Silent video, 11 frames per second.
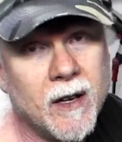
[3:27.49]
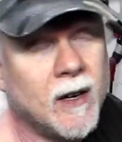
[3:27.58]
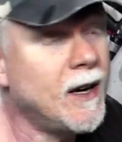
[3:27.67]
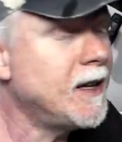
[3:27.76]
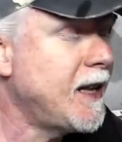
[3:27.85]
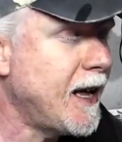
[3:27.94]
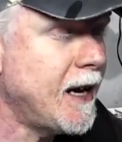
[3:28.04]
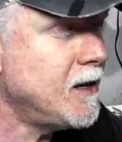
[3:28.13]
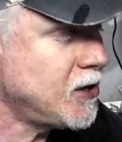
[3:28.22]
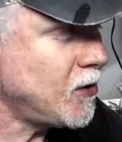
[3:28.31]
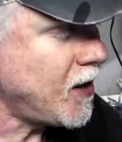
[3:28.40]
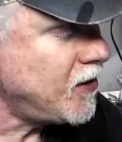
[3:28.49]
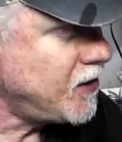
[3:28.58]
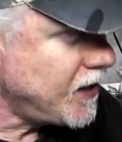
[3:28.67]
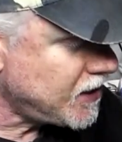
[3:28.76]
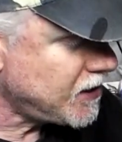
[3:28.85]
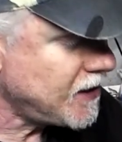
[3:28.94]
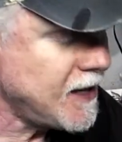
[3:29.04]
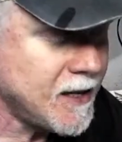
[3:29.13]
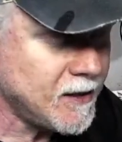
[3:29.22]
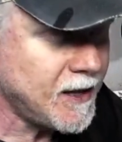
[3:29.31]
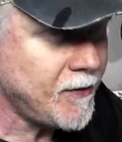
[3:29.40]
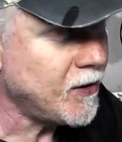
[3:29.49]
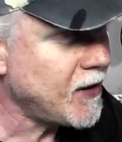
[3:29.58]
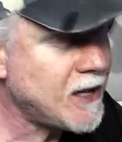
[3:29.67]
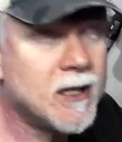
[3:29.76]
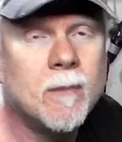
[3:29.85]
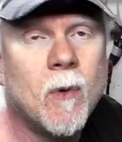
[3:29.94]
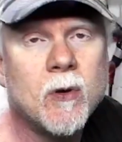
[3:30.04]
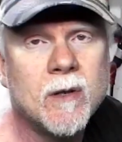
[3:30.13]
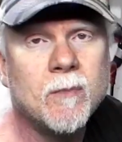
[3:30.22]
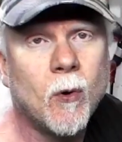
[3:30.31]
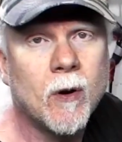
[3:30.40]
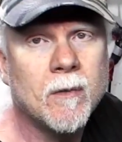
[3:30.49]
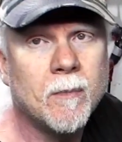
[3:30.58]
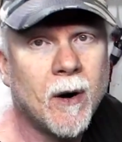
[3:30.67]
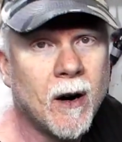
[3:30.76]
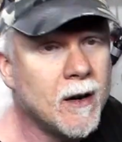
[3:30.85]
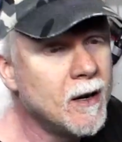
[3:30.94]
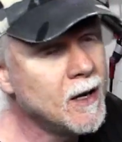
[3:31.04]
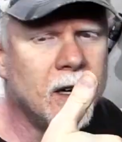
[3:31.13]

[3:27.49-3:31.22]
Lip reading: You got to get it so that this is level. That's the most important part.